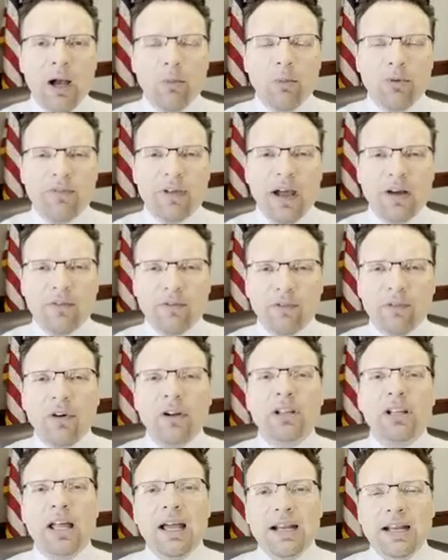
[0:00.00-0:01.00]
We've got
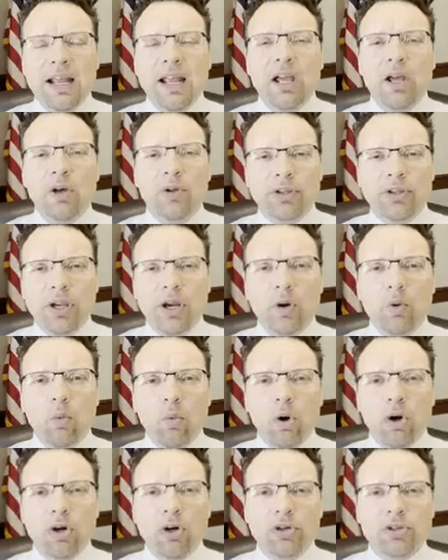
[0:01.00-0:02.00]
frontline healthcare
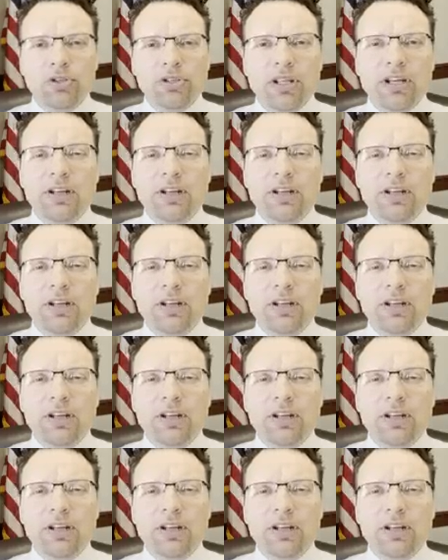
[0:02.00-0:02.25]
workers